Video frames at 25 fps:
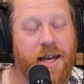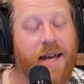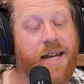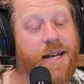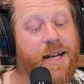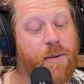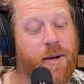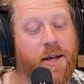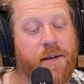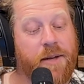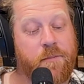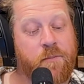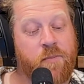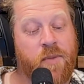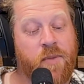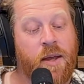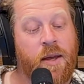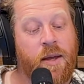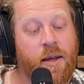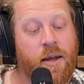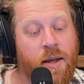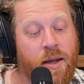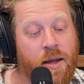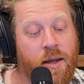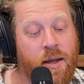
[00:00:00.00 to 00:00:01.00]
Anyway,
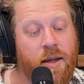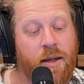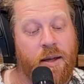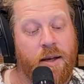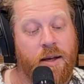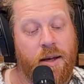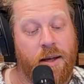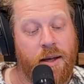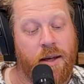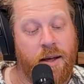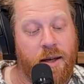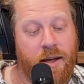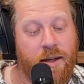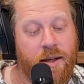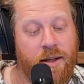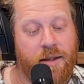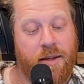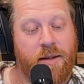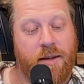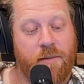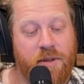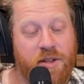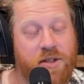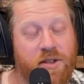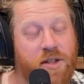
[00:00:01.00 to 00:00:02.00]

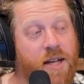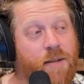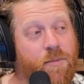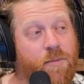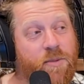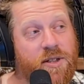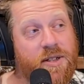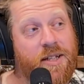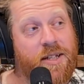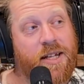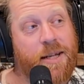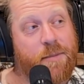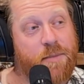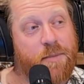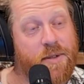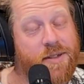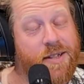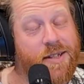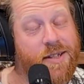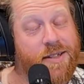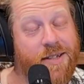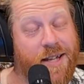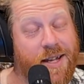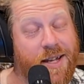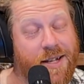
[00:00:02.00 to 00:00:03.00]
the machine was deemed a
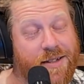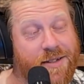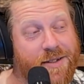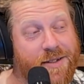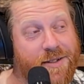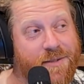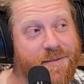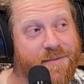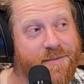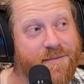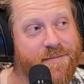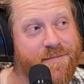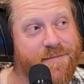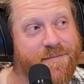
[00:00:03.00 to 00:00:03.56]
success.